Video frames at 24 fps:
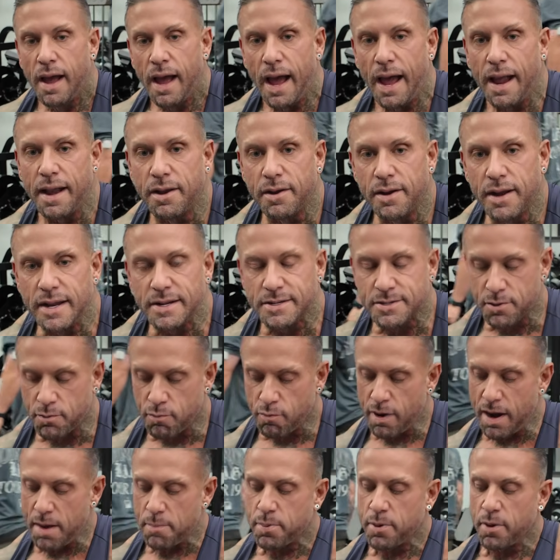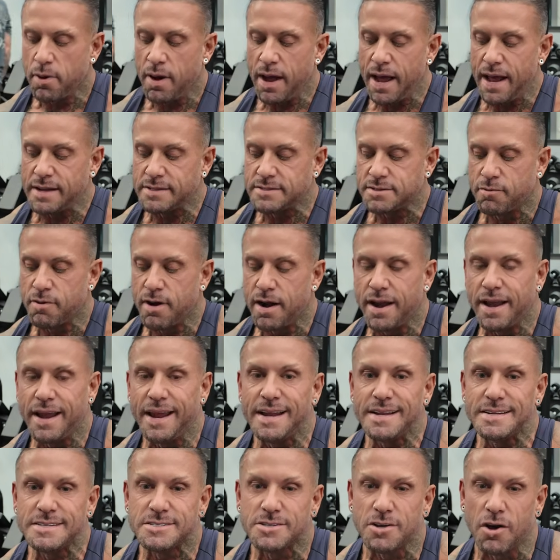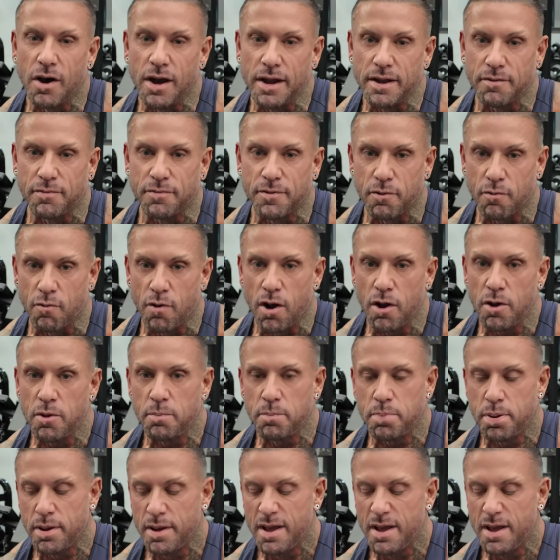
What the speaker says: and you need to wrap your hands around the inside of the rope.